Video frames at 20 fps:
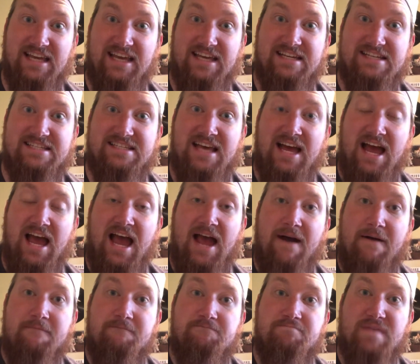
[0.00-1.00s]
is
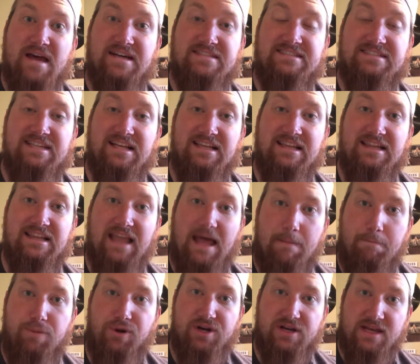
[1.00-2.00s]
a
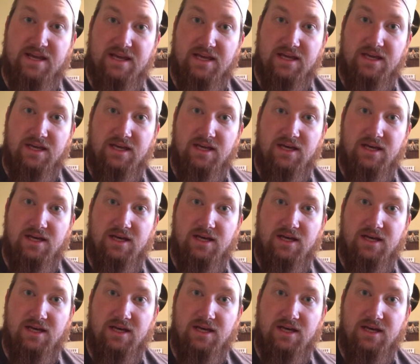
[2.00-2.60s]
celebrity,